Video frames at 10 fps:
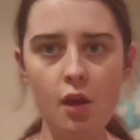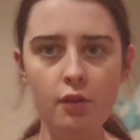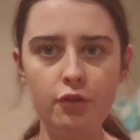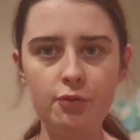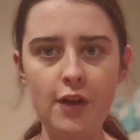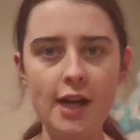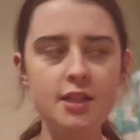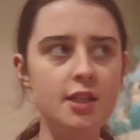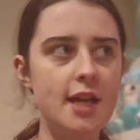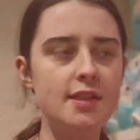Fun
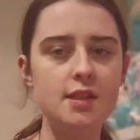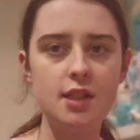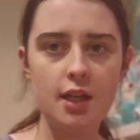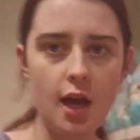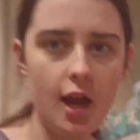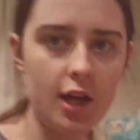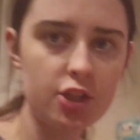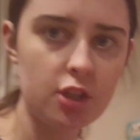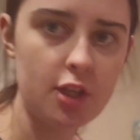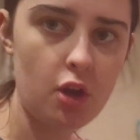fact, yesterday I
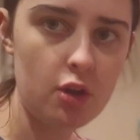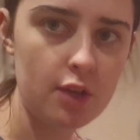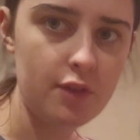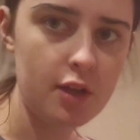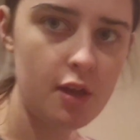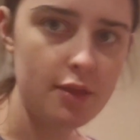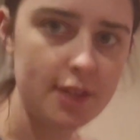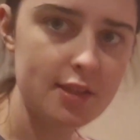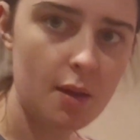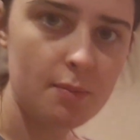actually got given
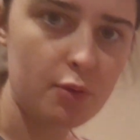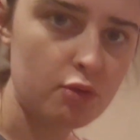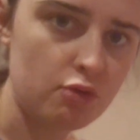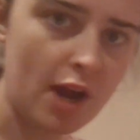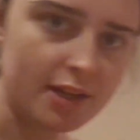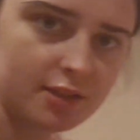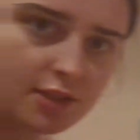this brand